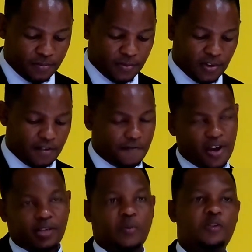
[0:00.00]
In
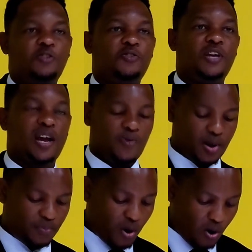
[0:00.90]
fact, I want you to hear
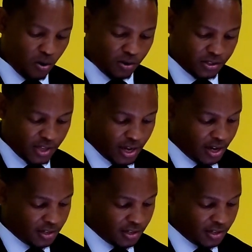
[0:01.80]
what Paul says.